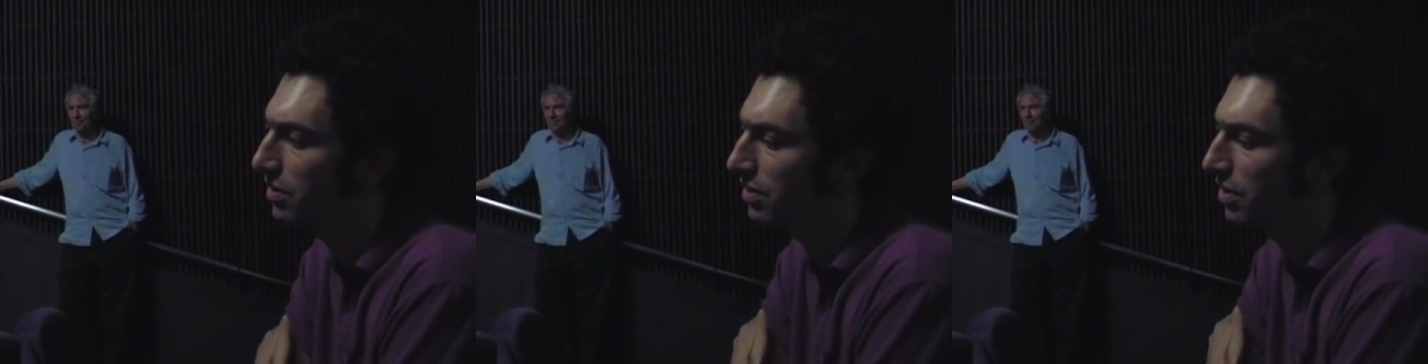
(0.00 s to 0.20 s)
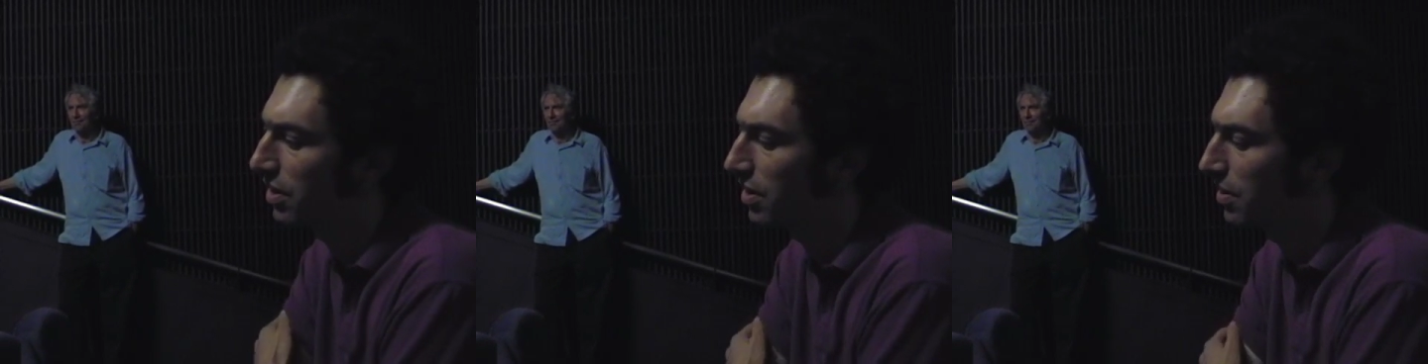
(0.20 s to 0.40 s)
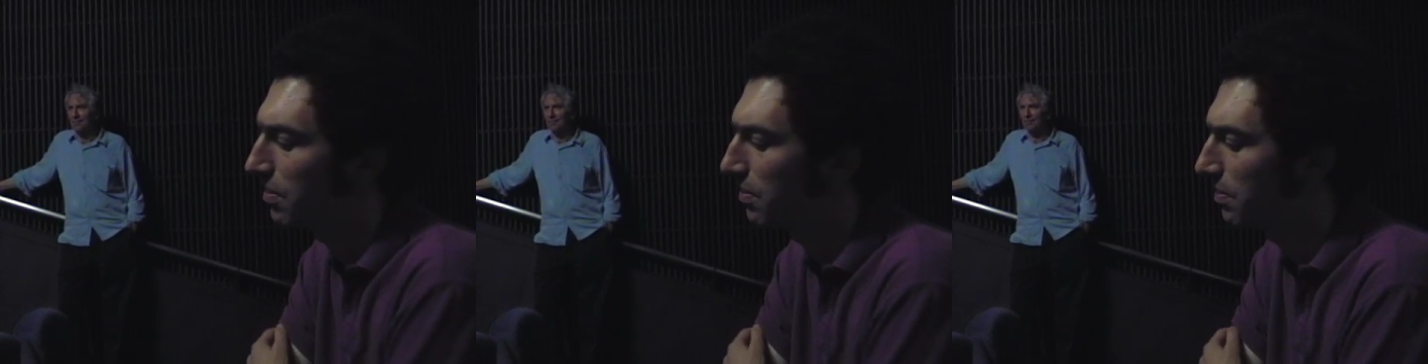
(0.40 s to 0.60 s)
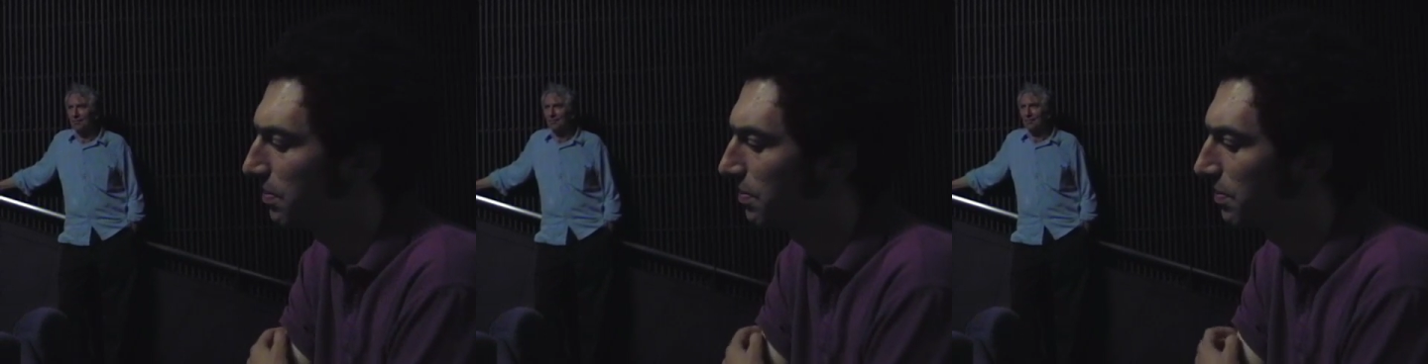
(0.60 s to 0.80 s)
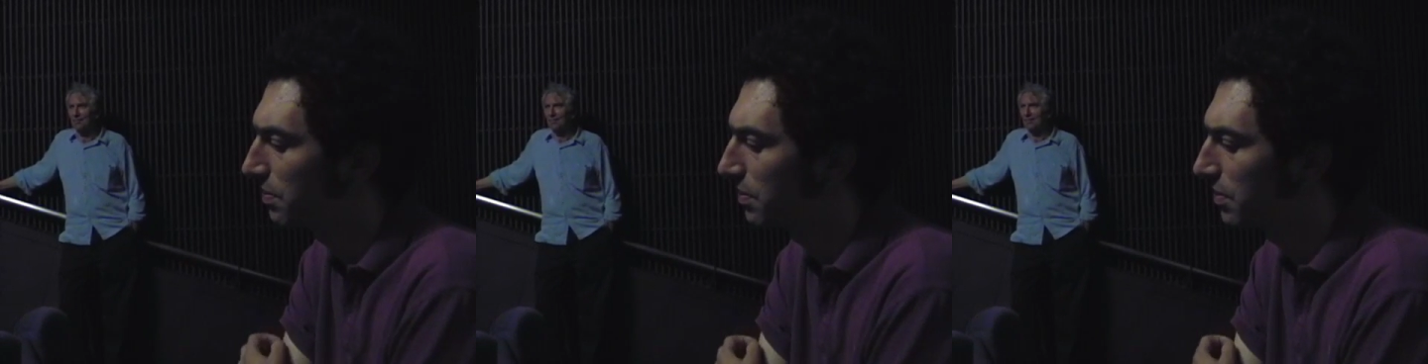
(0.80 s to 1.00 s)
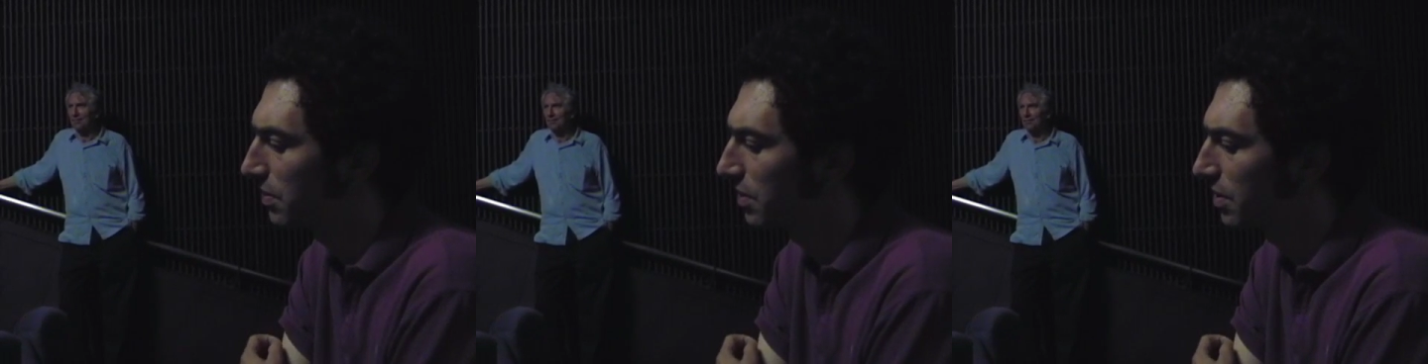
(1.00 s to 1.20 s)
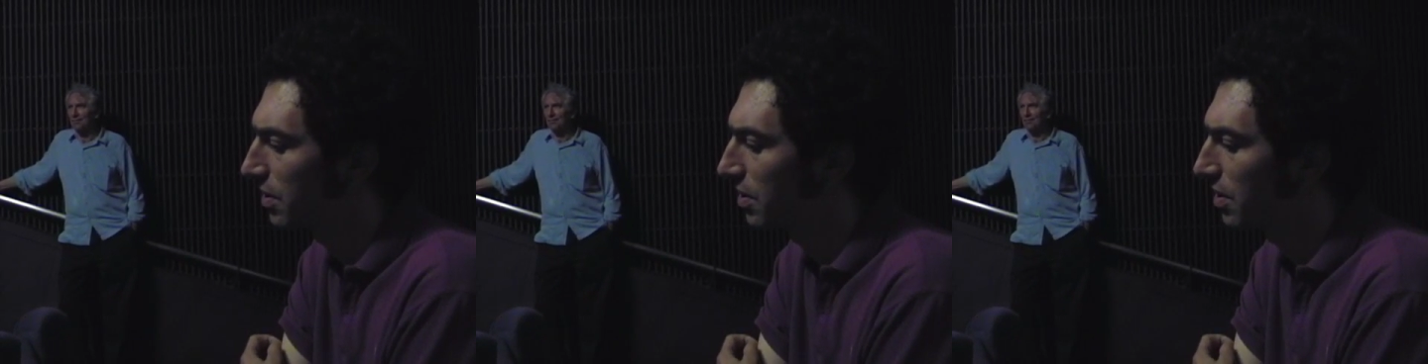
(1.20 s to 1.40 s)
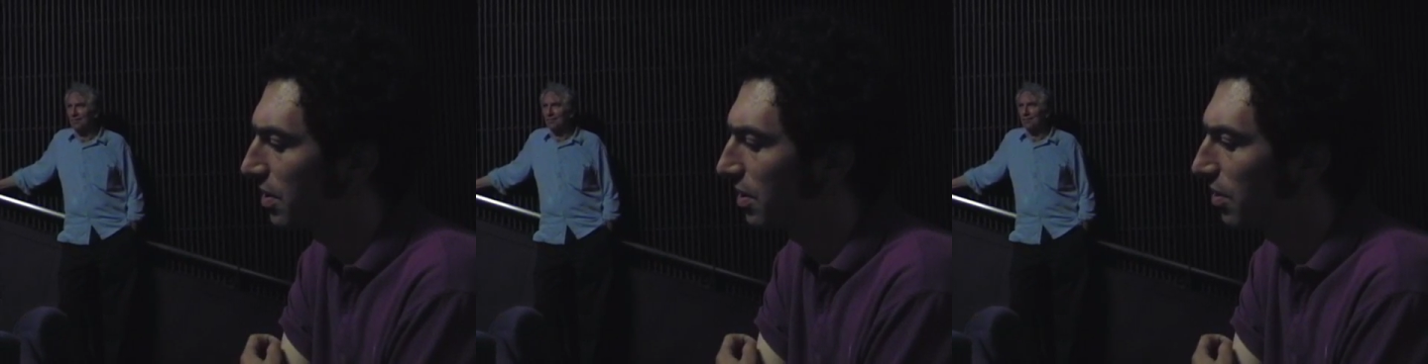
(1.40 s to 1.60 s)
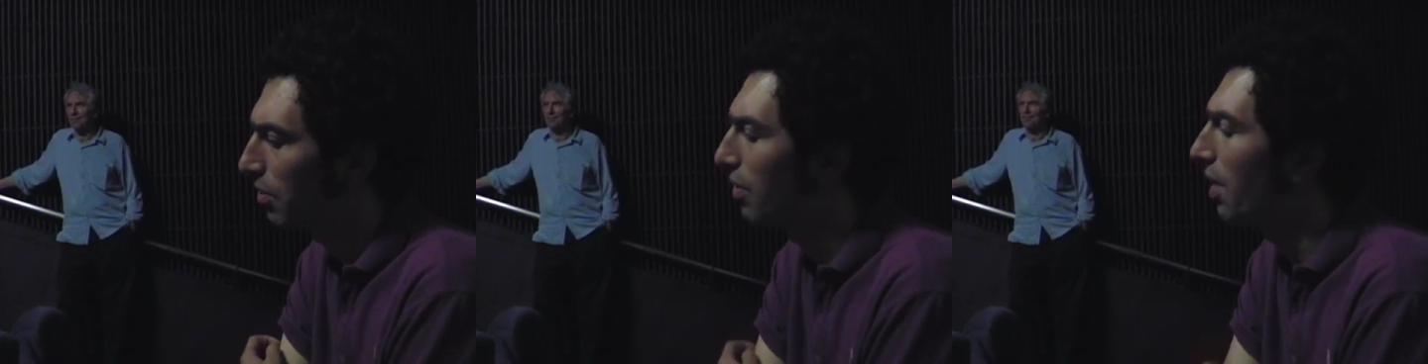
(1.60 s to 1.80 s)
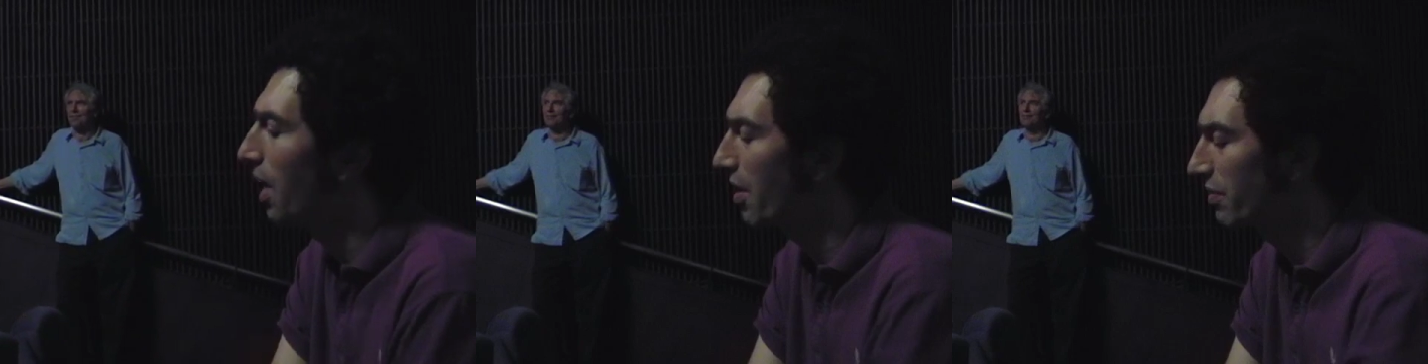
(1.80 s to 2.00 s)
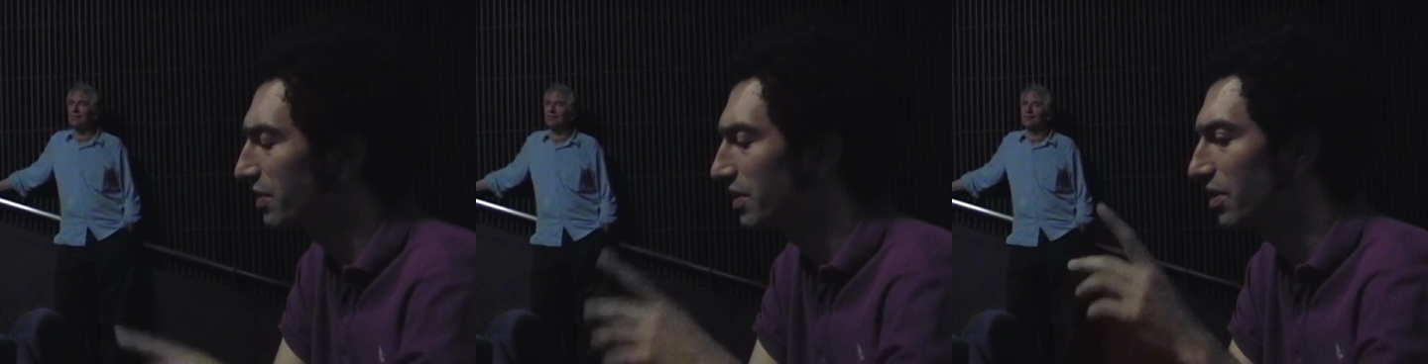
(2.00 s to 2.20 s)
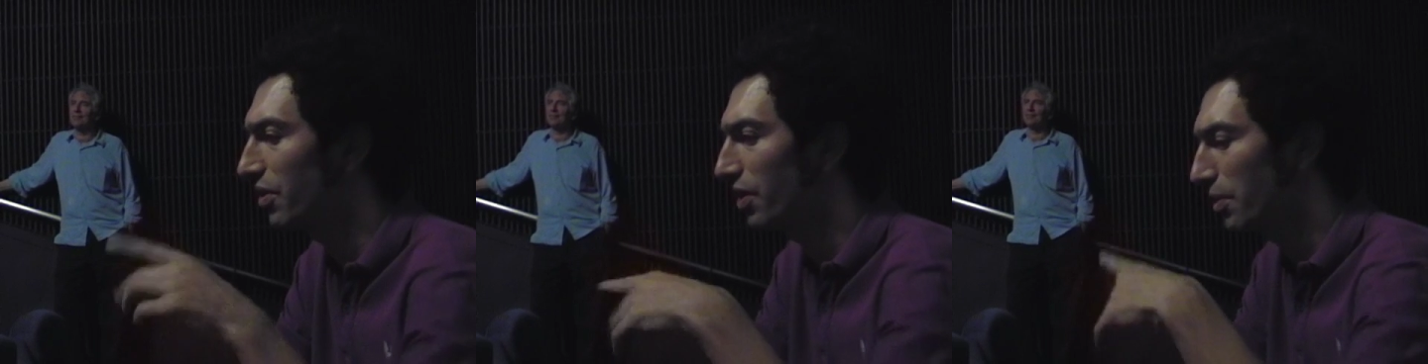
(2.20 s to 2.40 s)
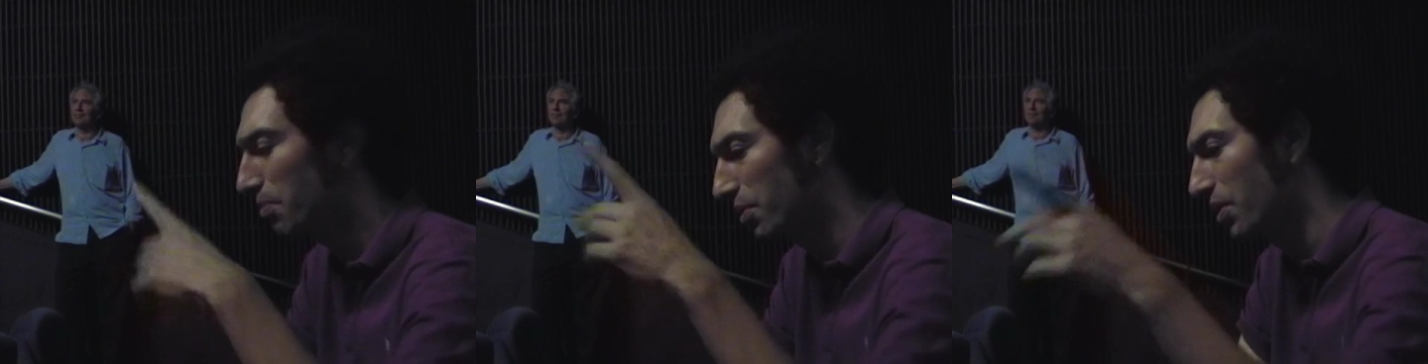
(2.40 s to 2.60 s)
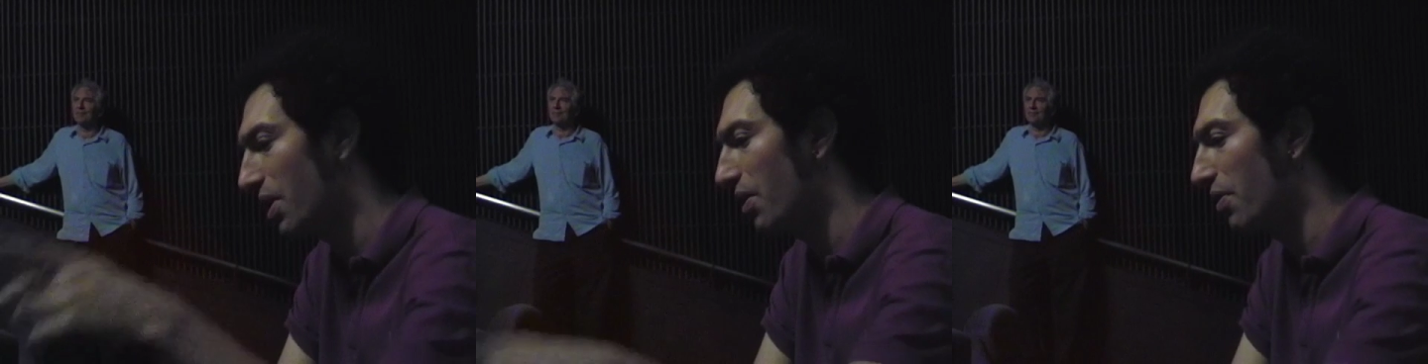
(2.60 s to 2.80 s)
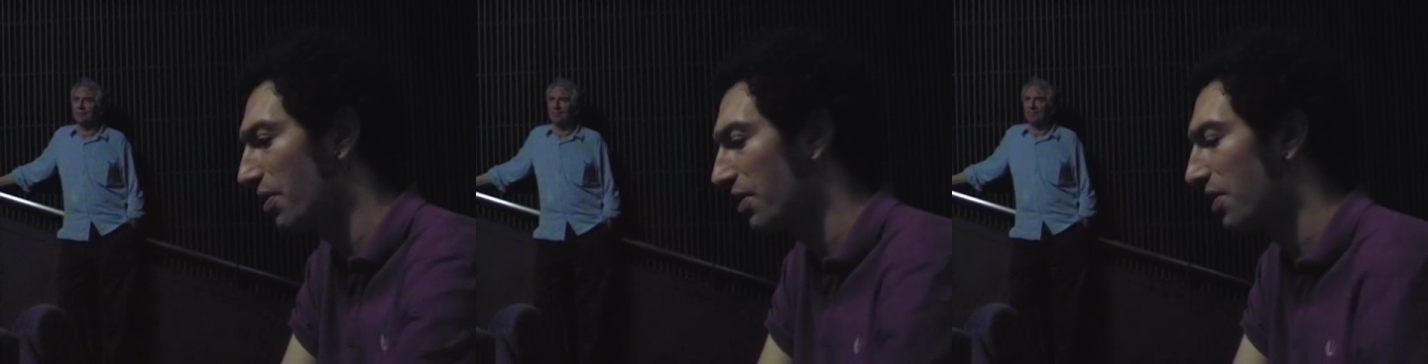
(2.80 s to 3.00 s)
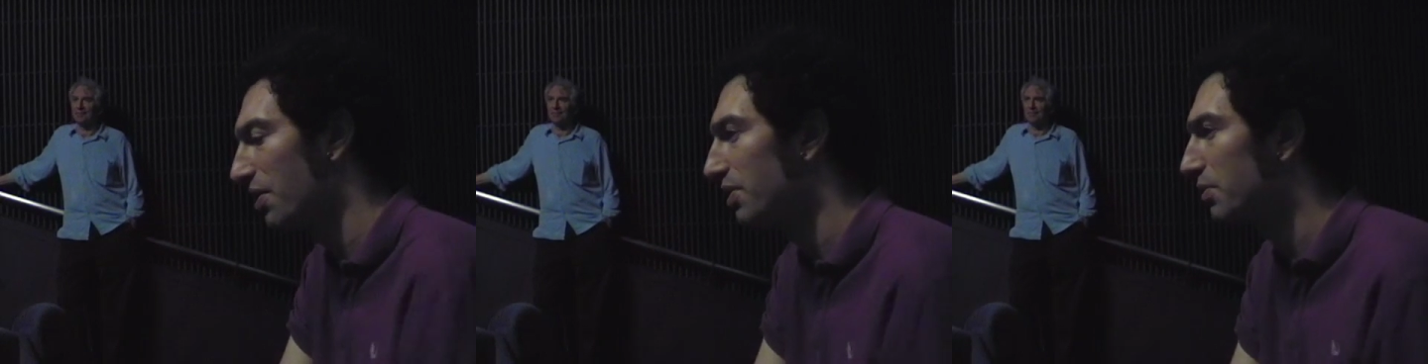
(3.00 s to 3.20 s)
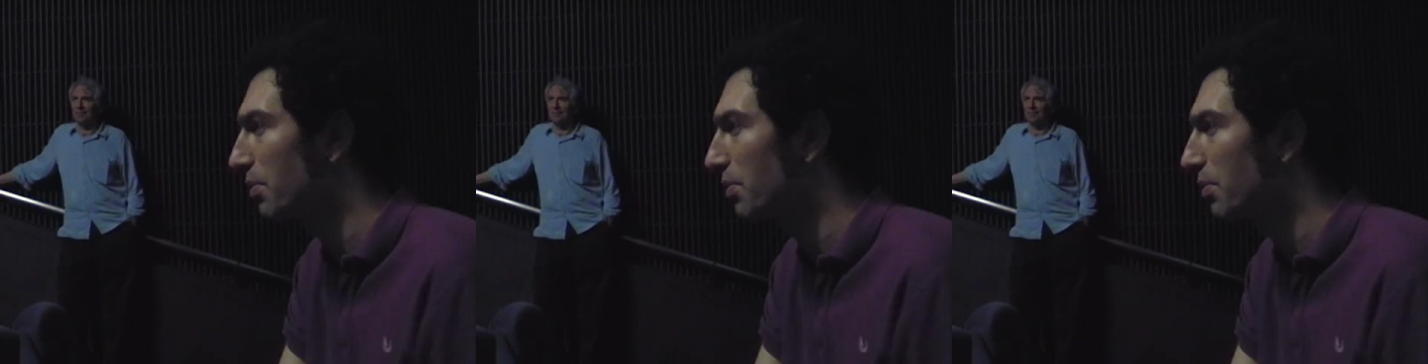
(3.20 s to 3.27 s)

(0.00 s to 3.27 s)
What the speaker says: Well, IFC already put it out in theaters,